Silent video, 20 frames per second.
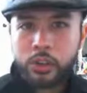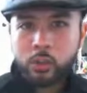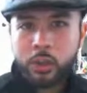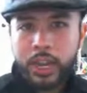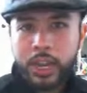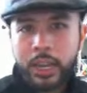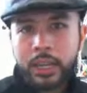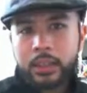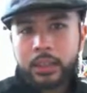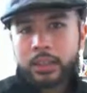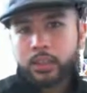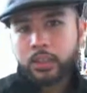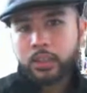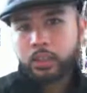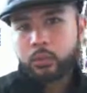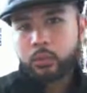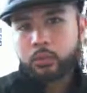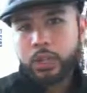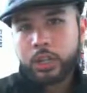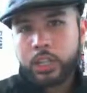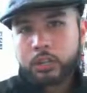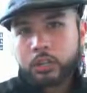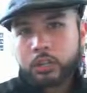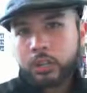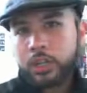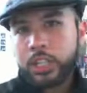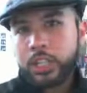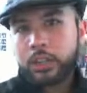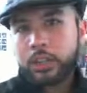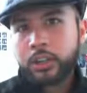your way. There's a
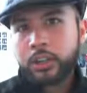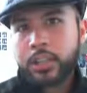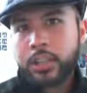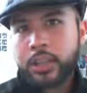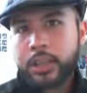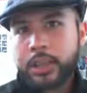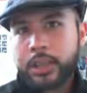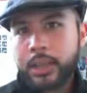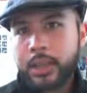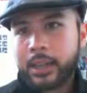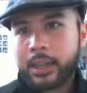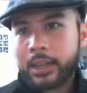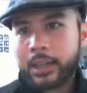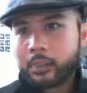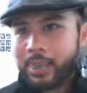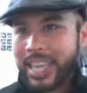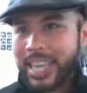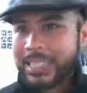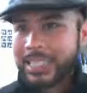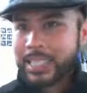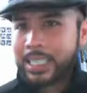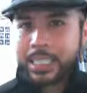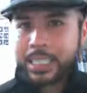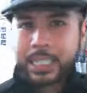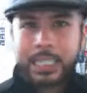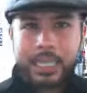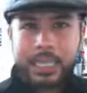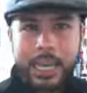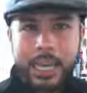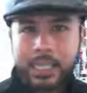realtor here in
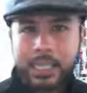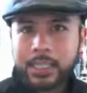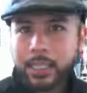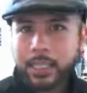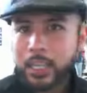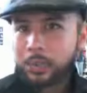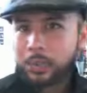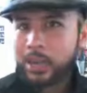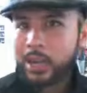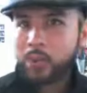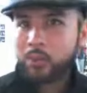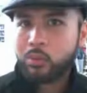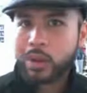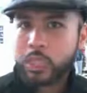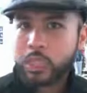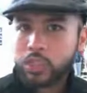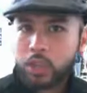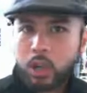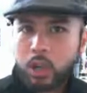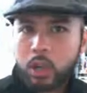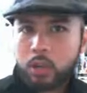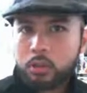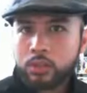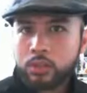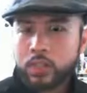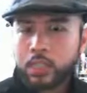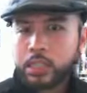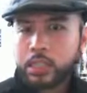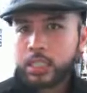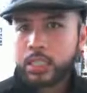Pasadena asking about
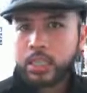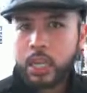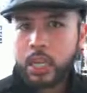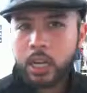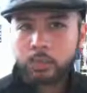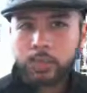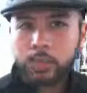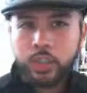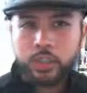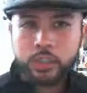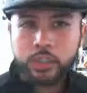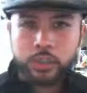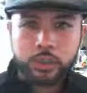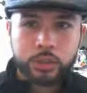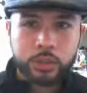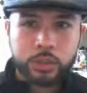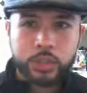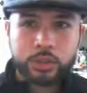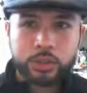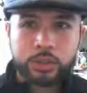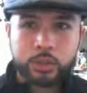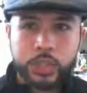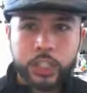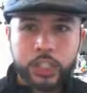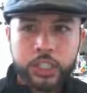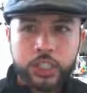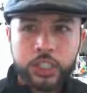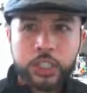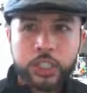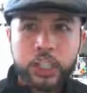rent-to-owns and lease options, doing some
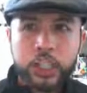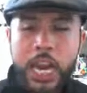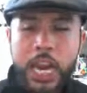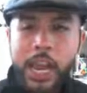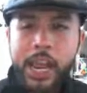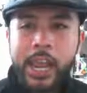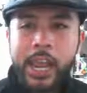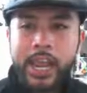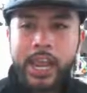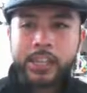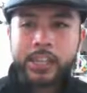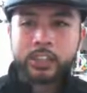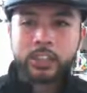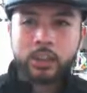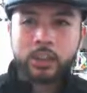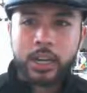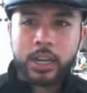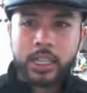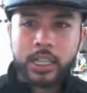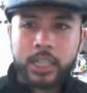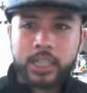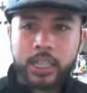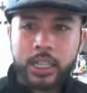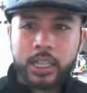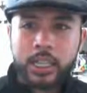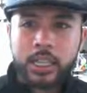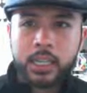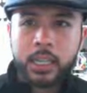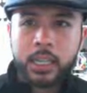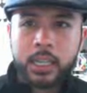research. And so I
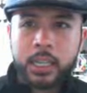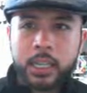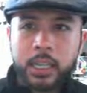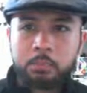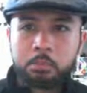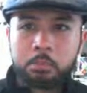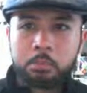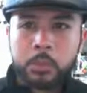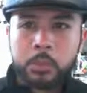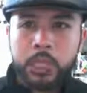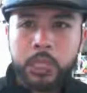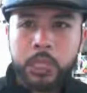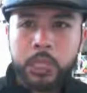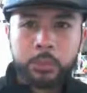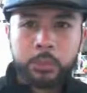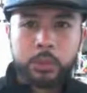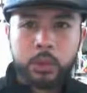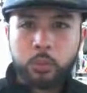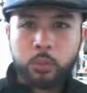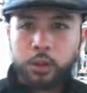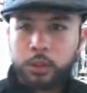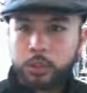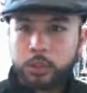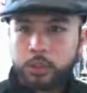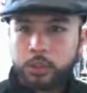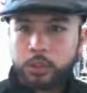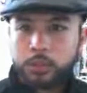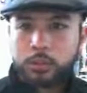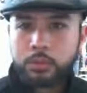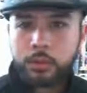think it'd be
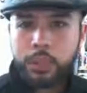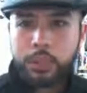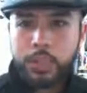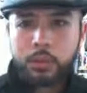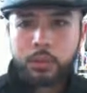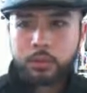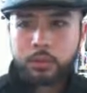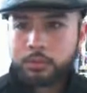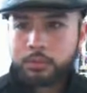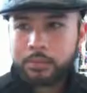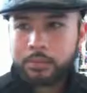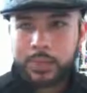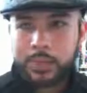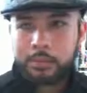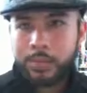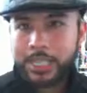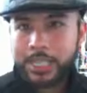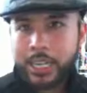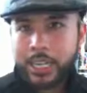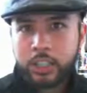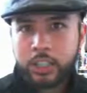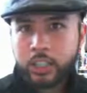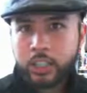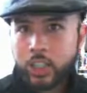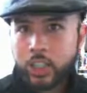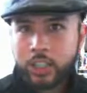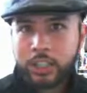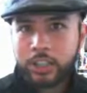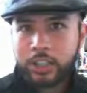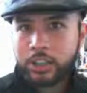worth, it'd be
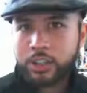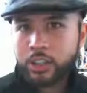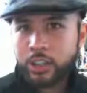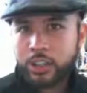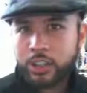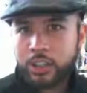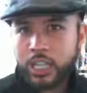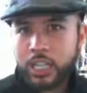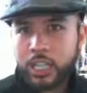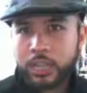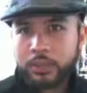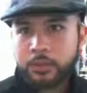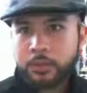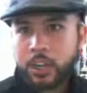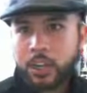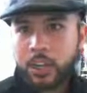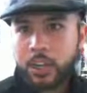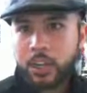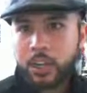nice talking to her to see if